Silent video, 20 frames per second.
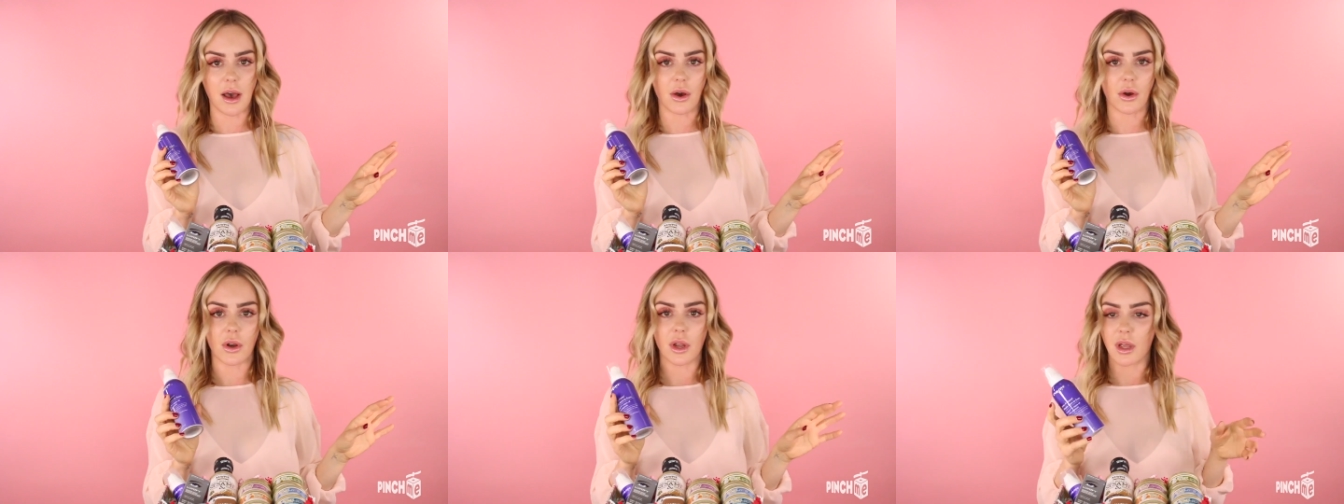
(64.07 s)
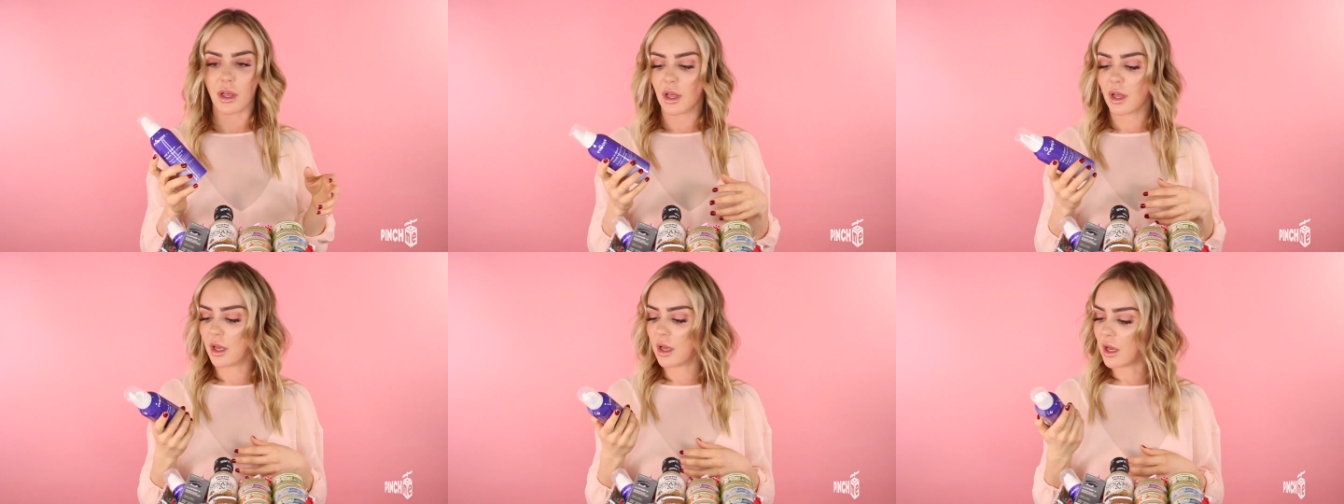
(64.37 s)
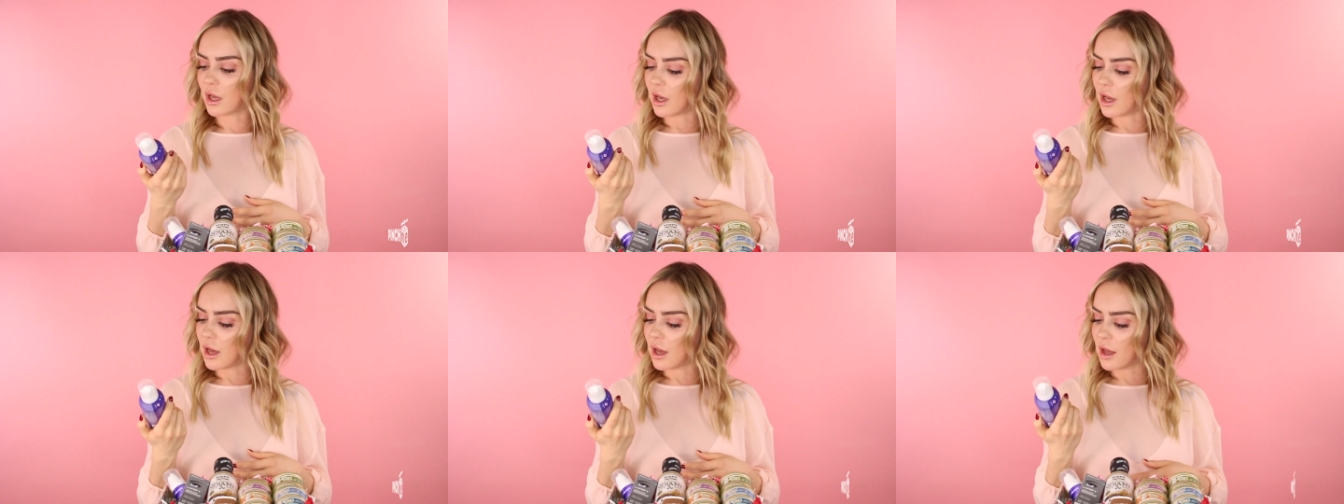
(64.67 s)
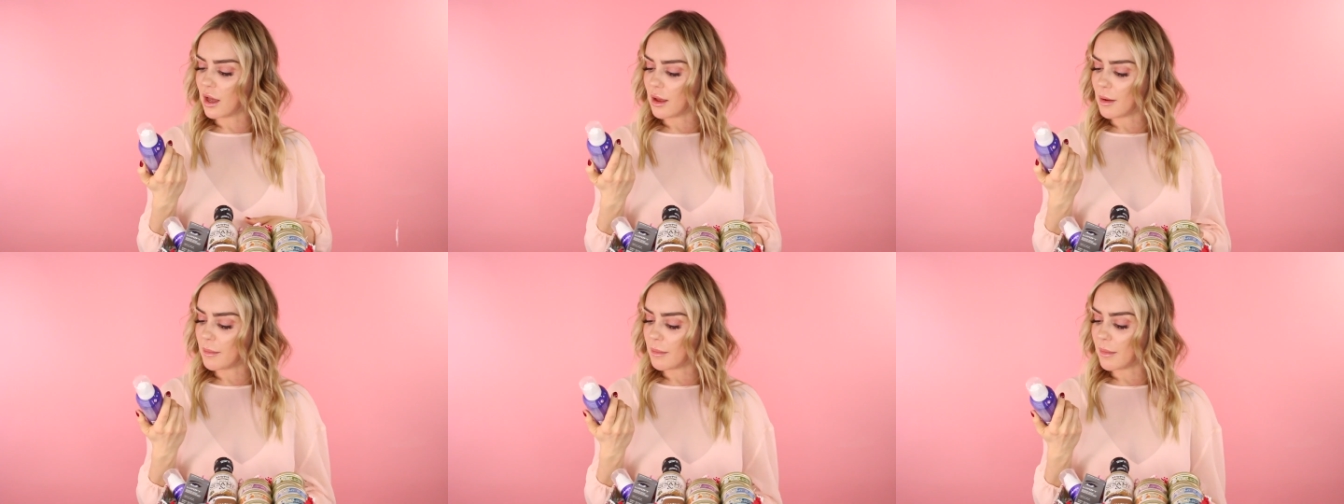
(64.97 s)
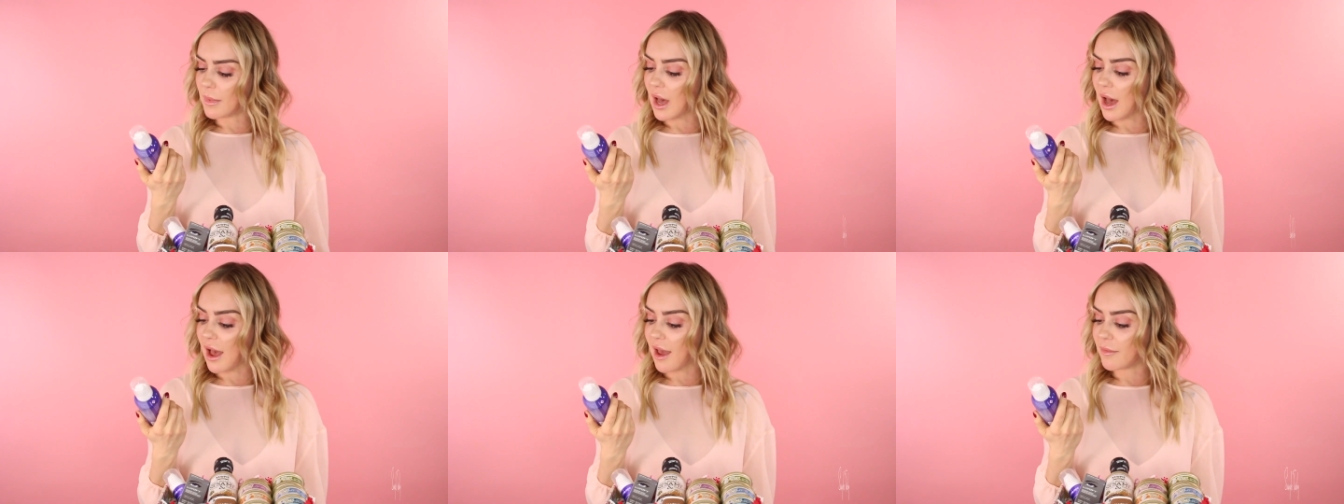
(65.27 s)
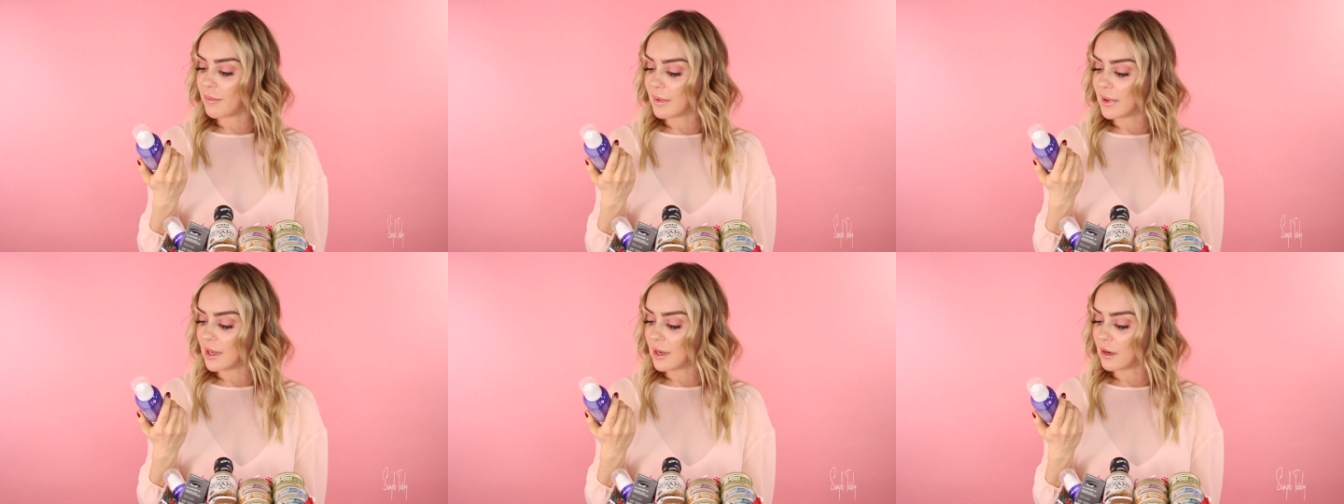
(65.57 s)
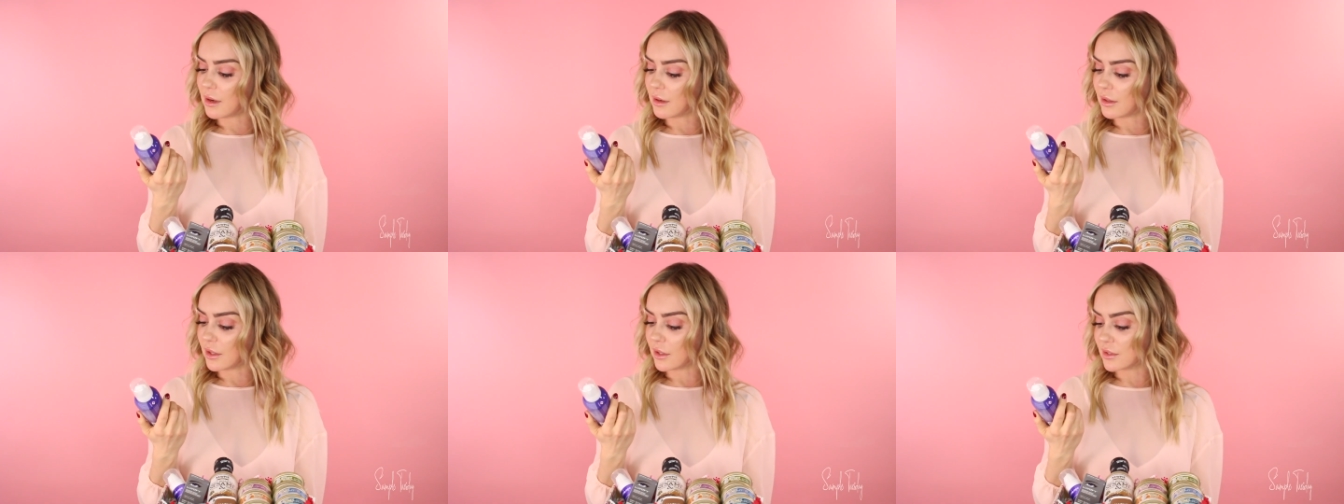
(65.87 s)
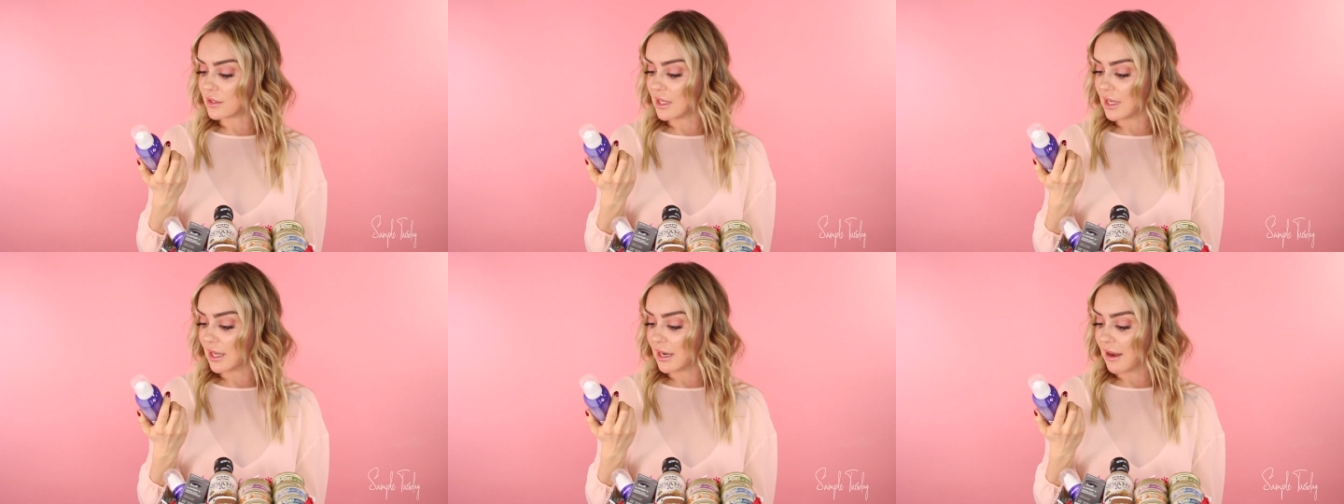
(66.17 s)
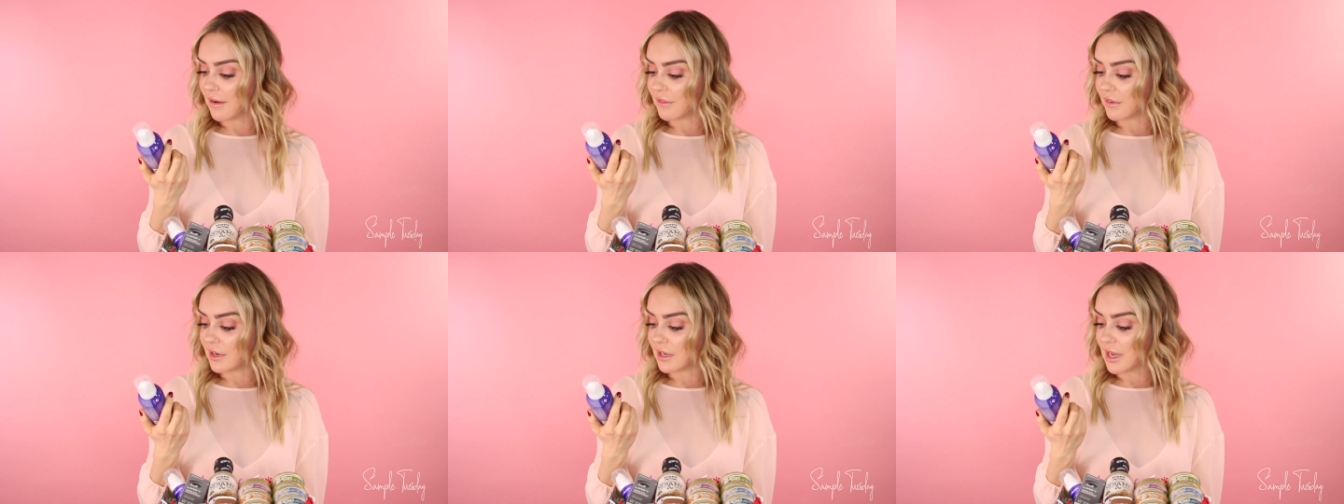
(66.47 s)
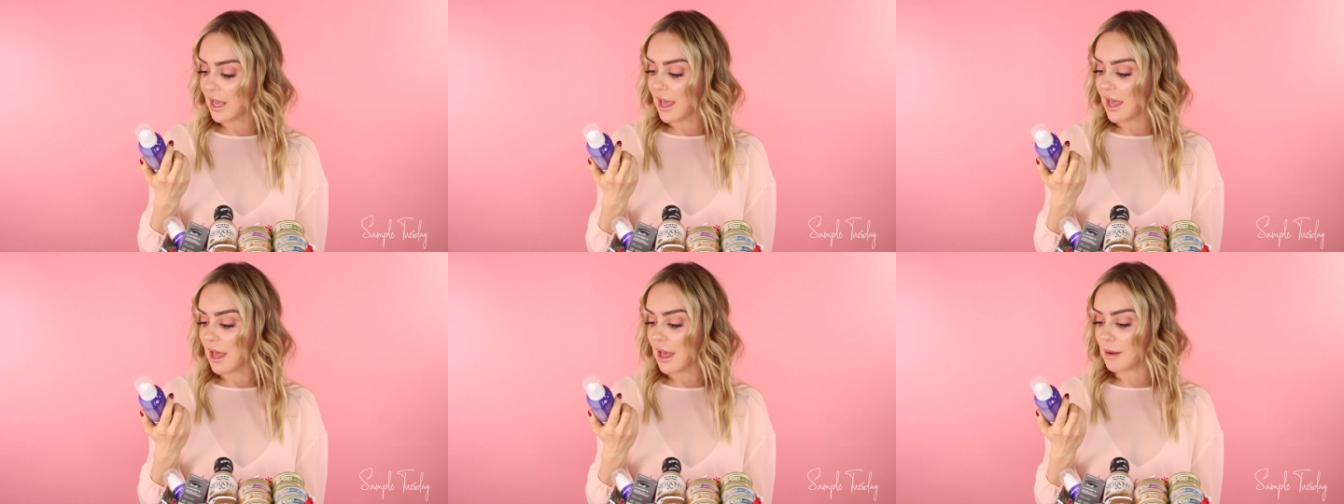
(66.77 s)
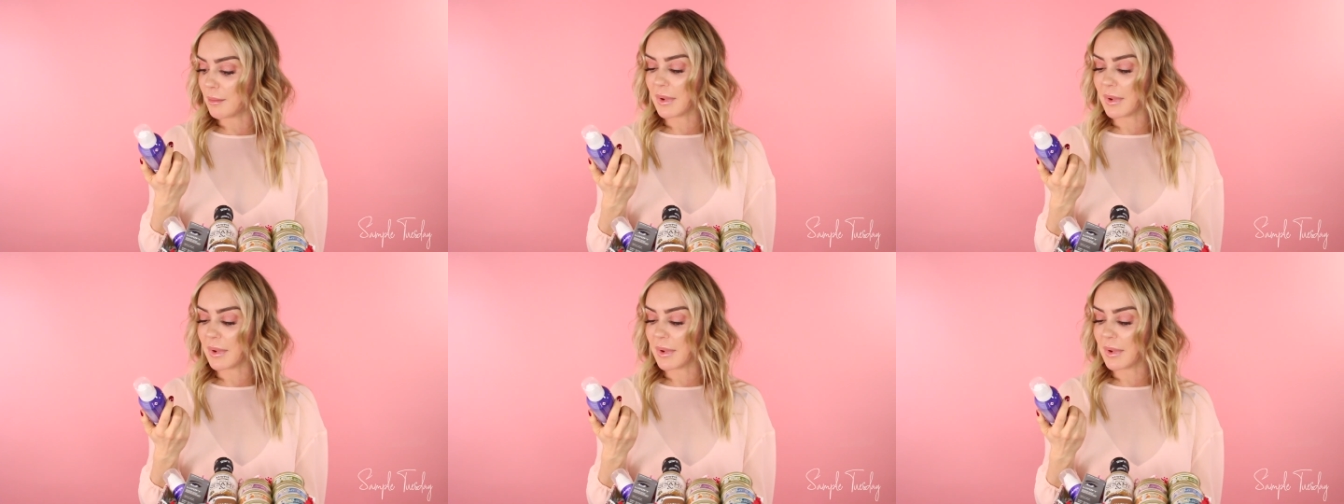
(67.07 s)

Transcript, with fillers: out. Um, I've been using it every day,